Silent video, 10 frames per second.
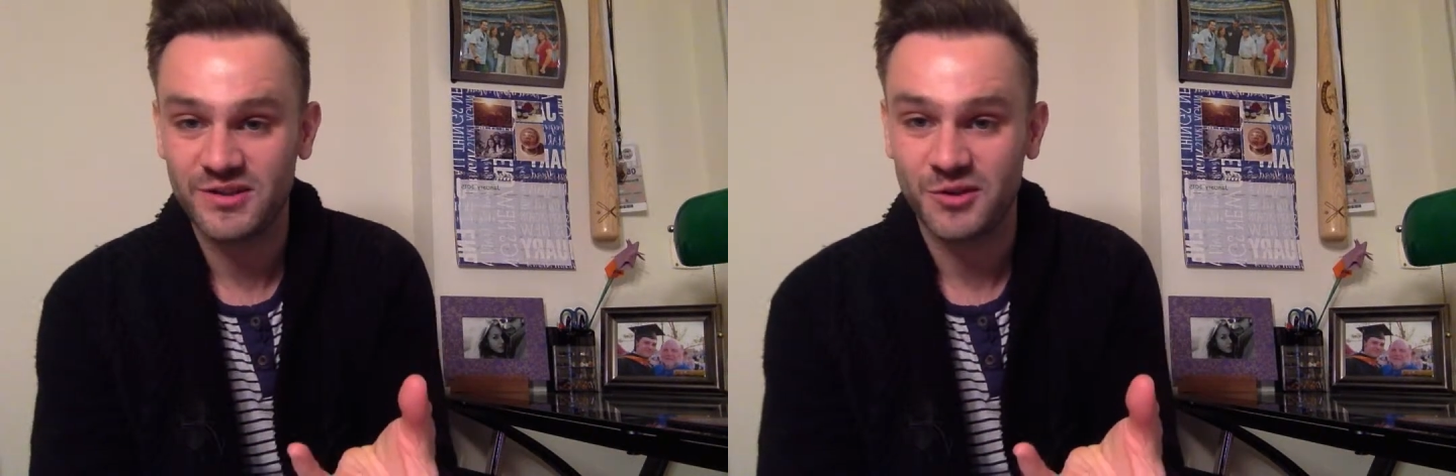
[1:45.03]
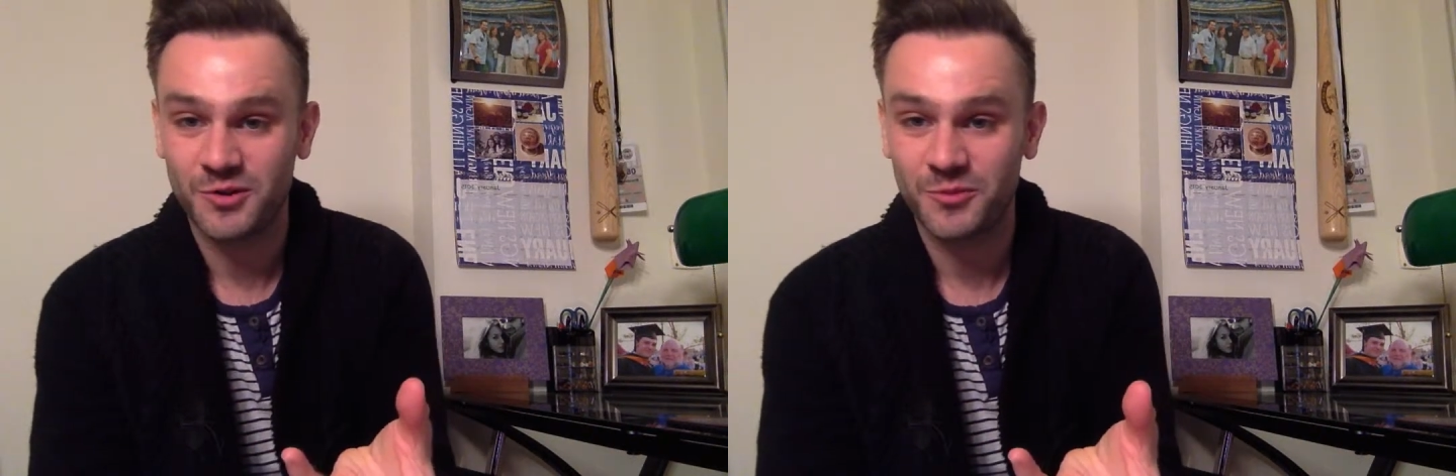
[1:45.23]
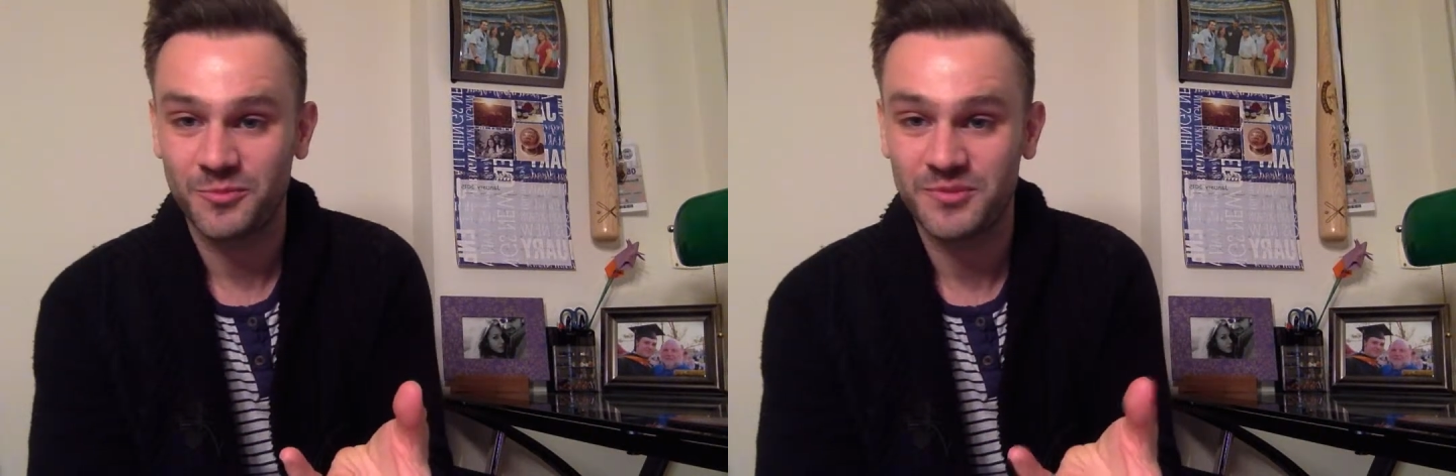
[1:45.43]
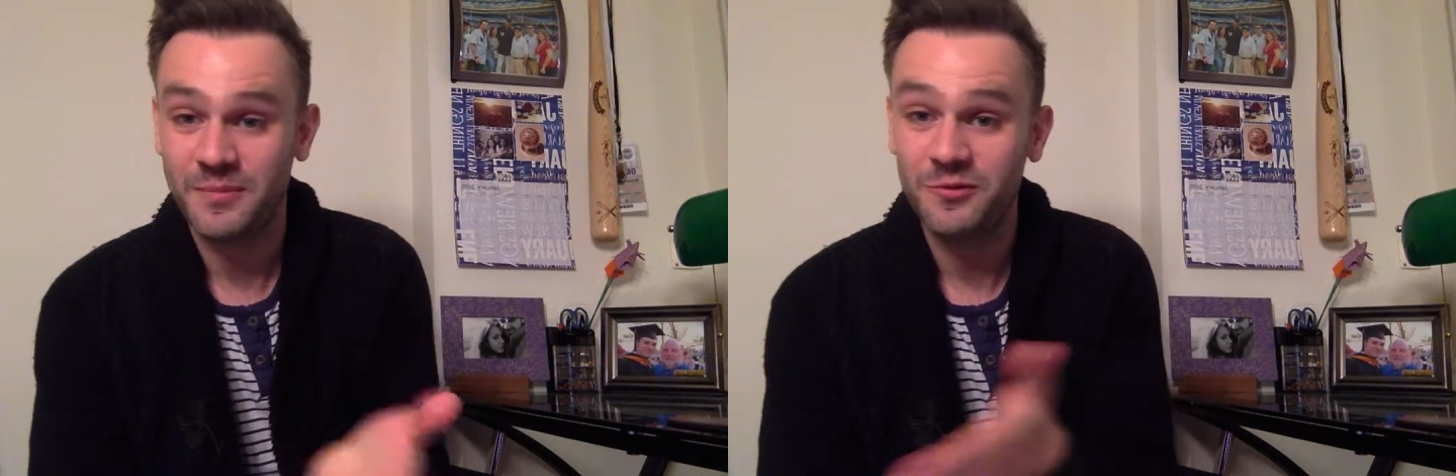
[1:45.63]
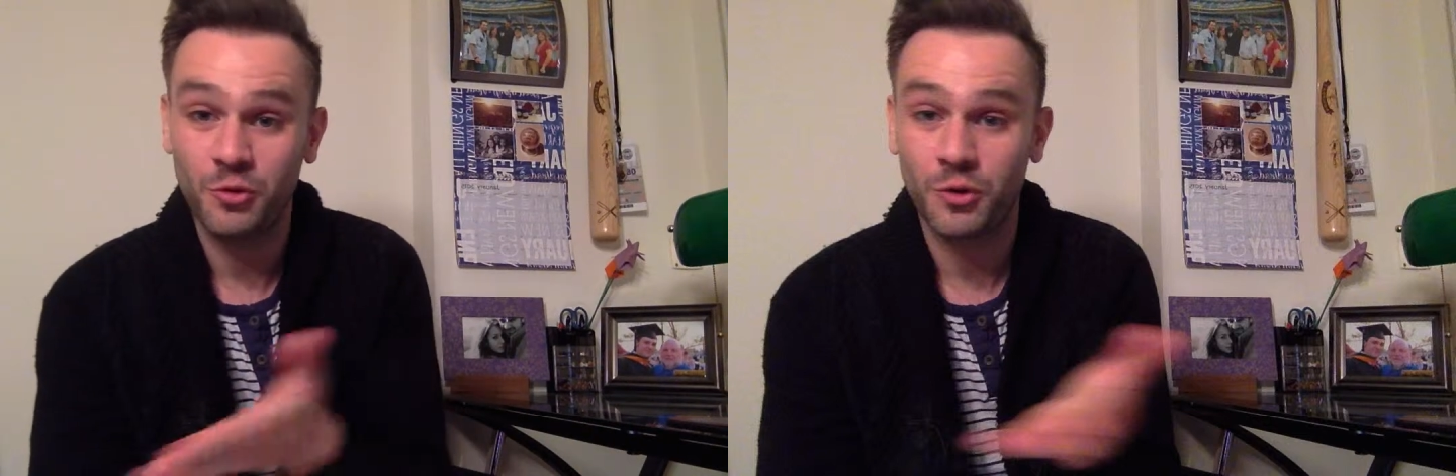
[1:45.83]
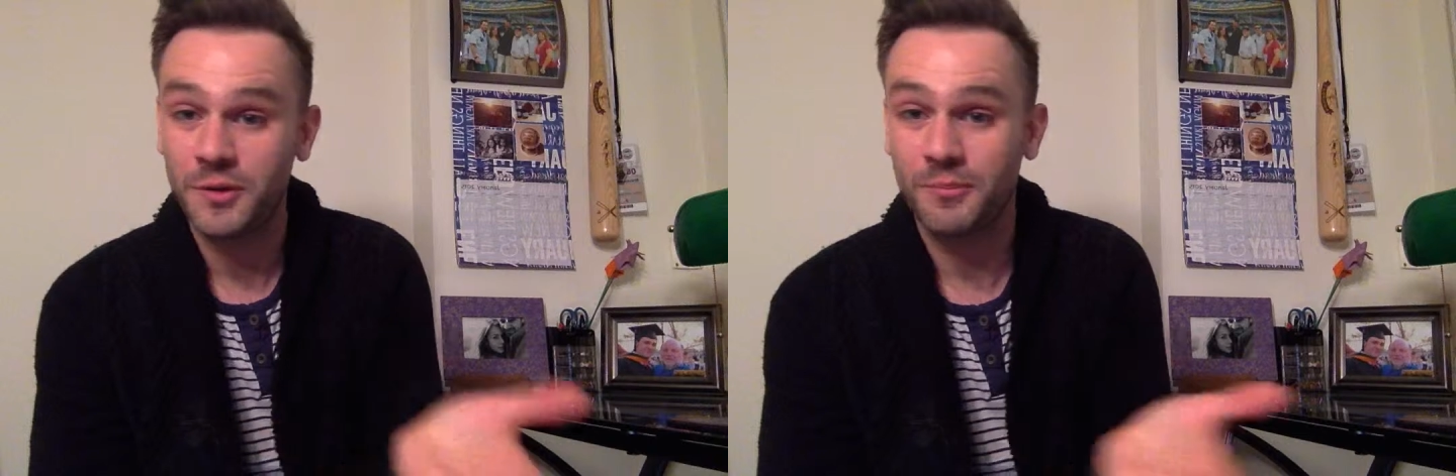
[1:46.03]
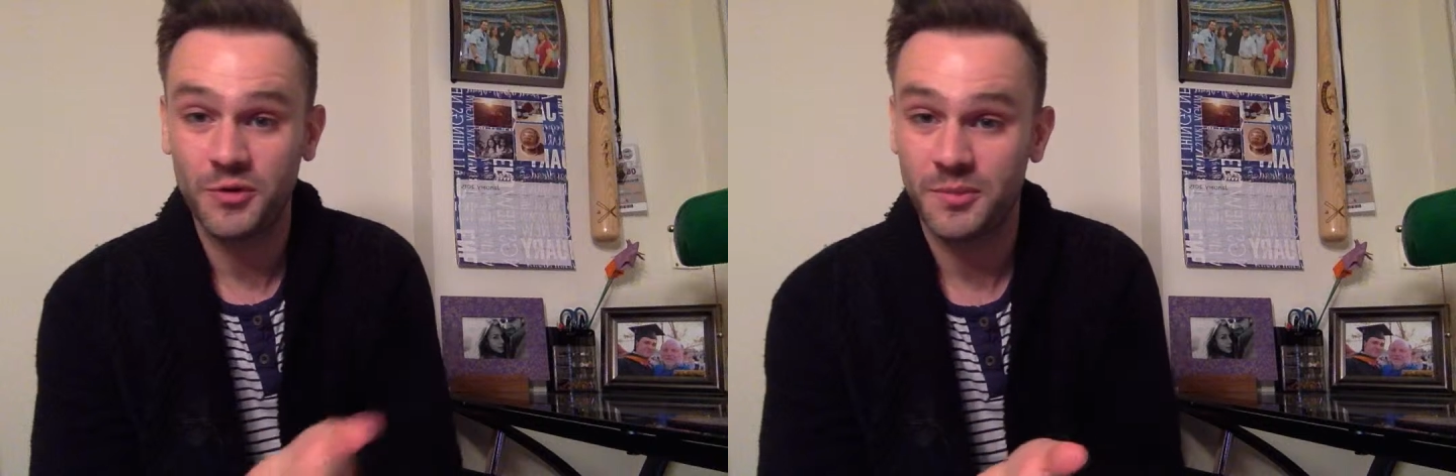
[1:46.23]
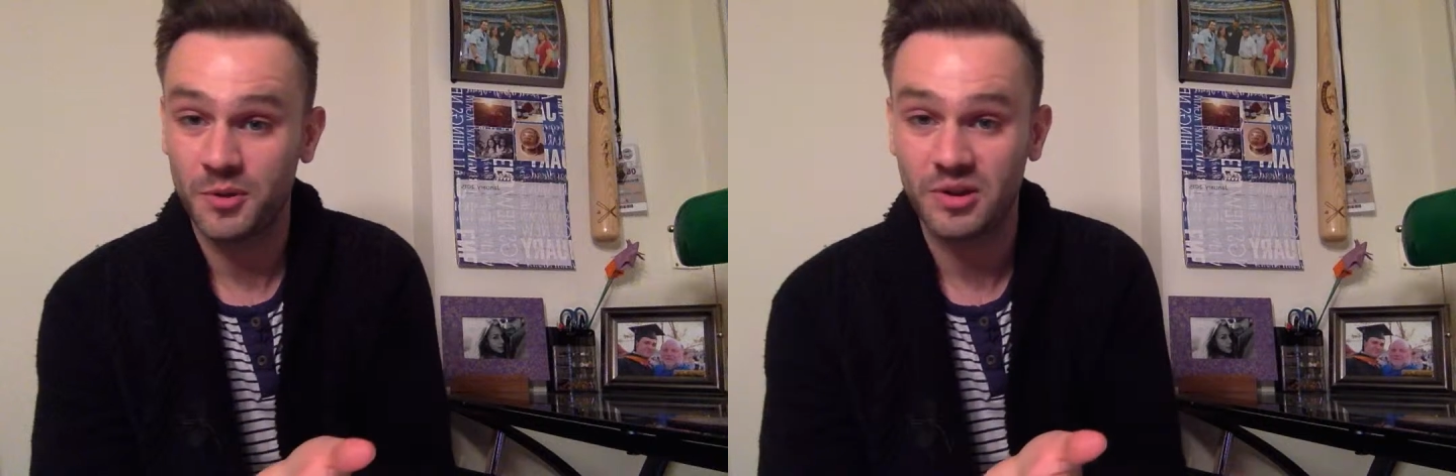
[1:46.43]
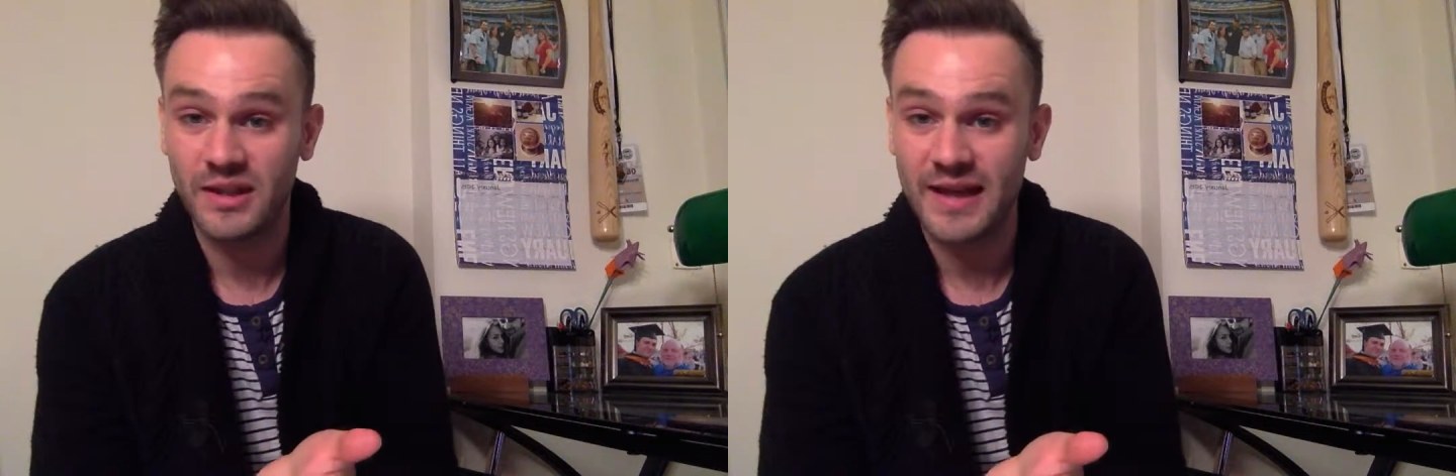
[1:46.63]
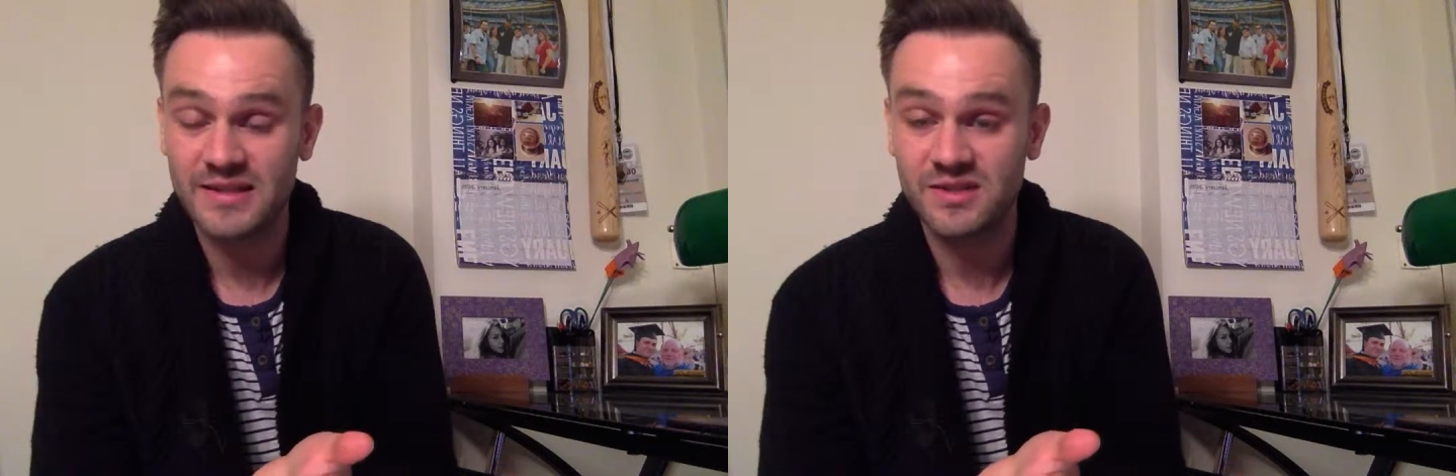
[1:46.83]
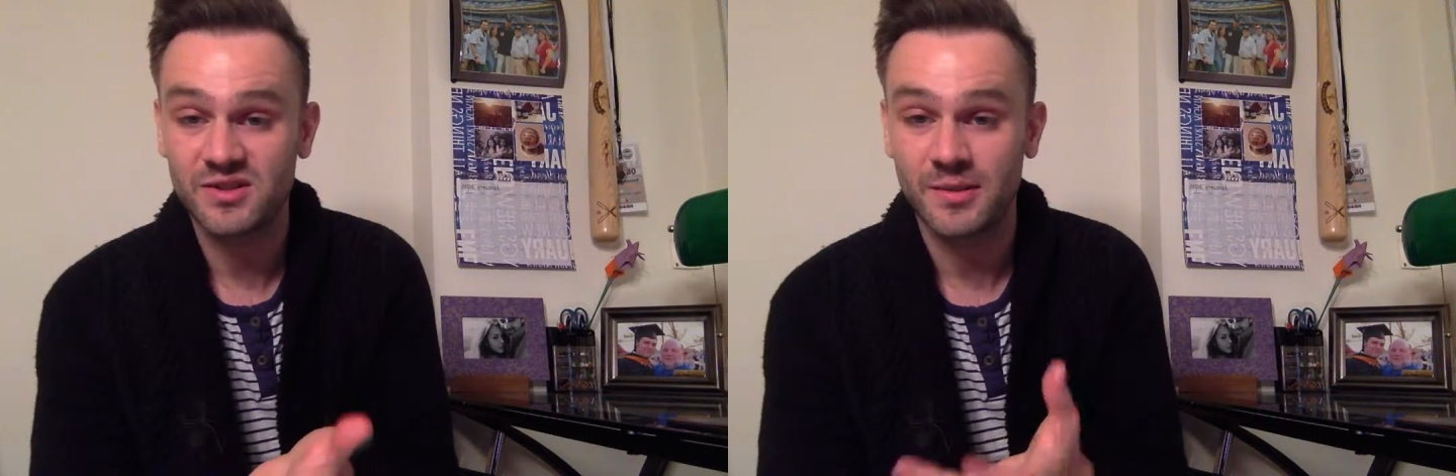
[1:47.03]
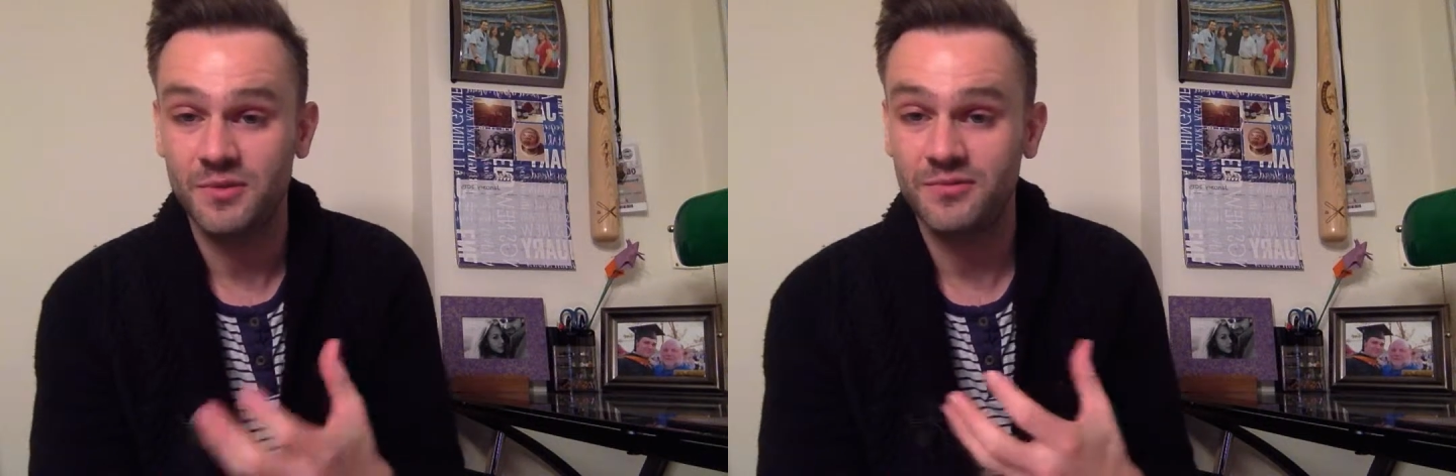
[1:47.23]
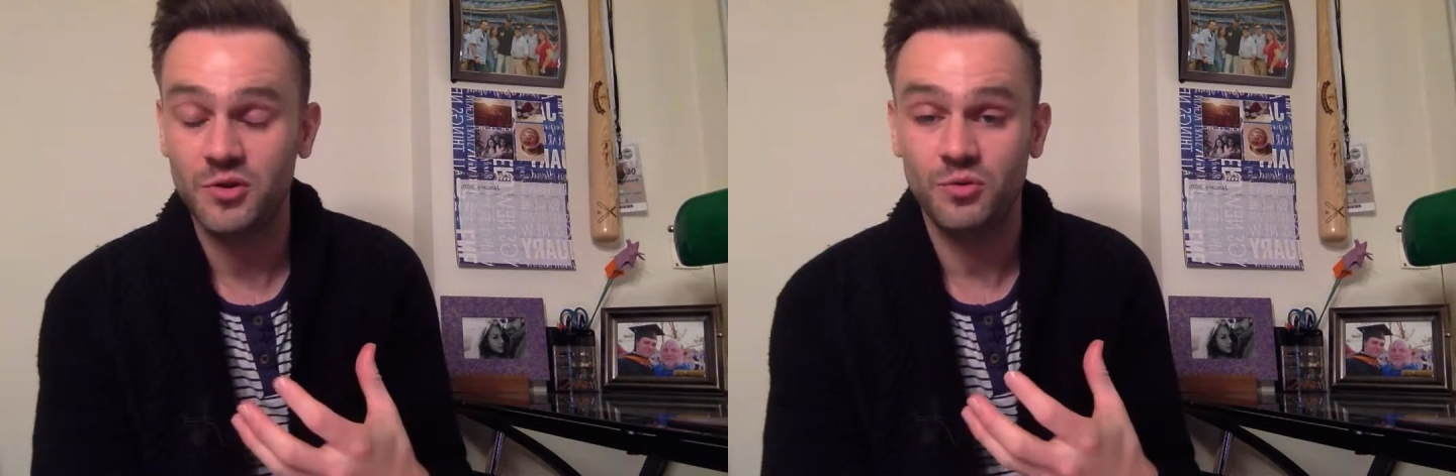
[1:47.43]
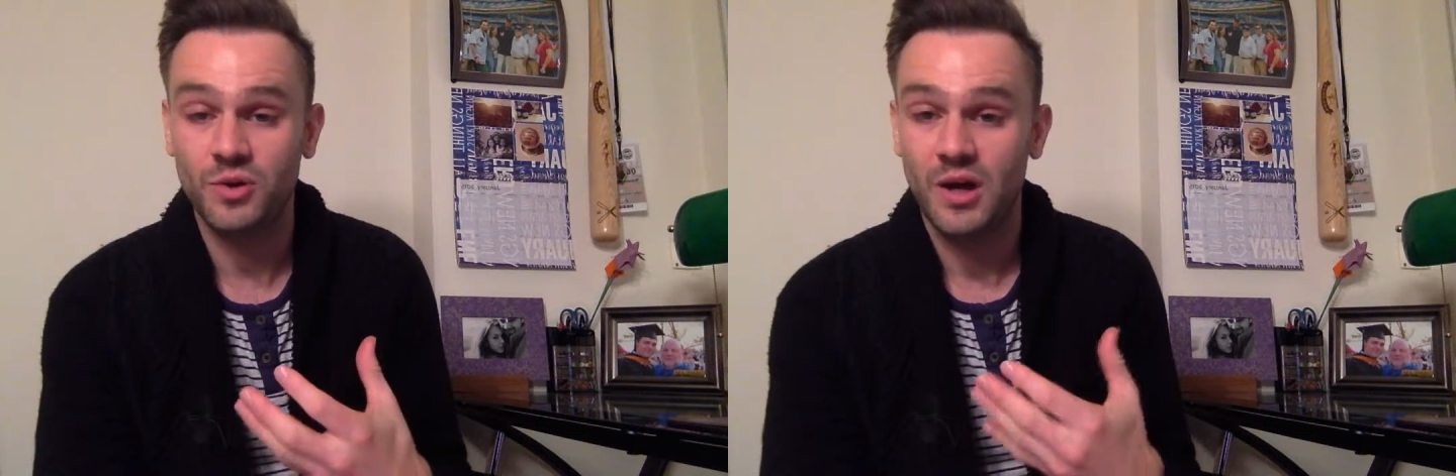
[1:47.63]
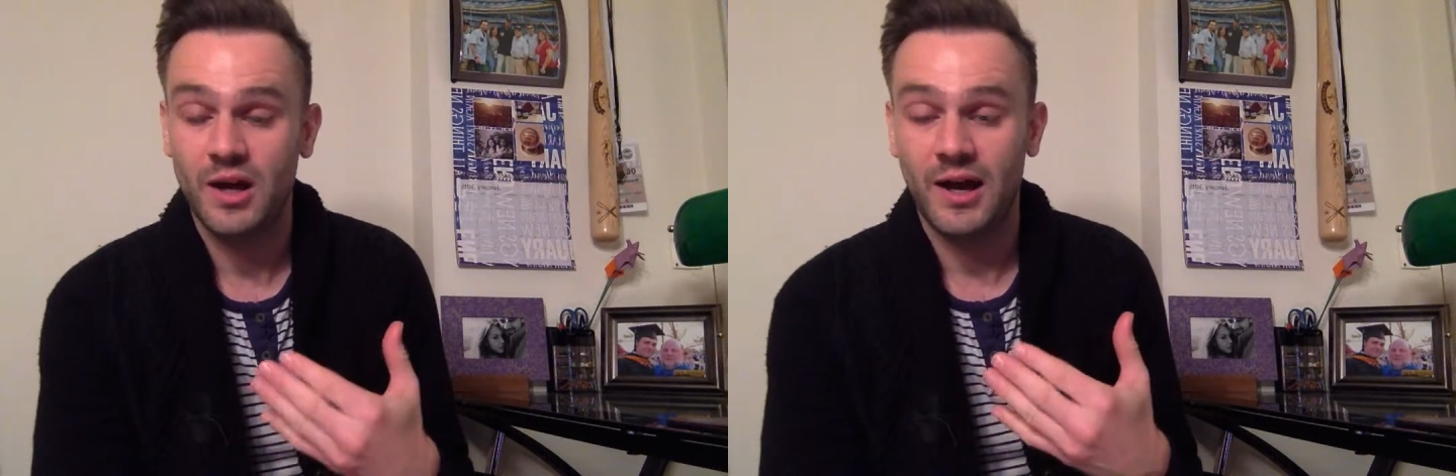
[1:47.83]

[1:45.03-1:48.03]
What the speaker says: So some of you are in multiple classes, some of you